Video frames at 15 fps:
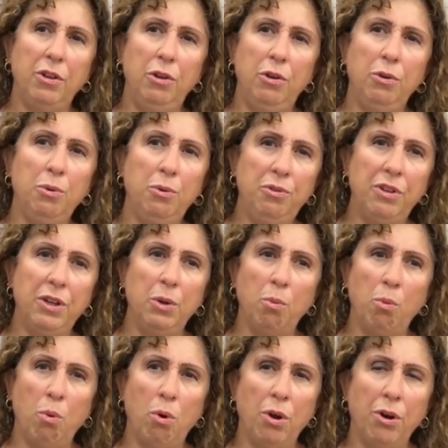
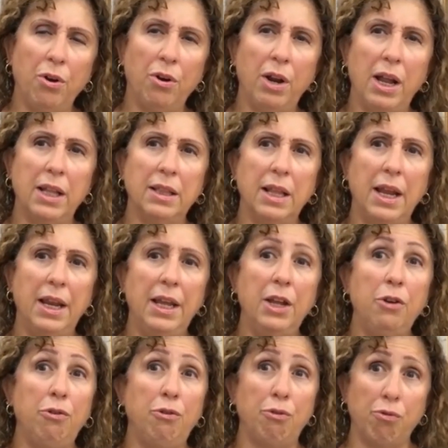using water and letting
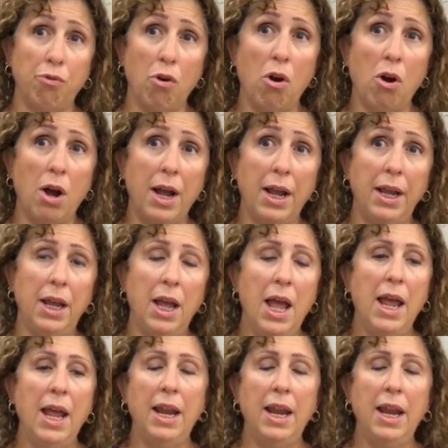it dry.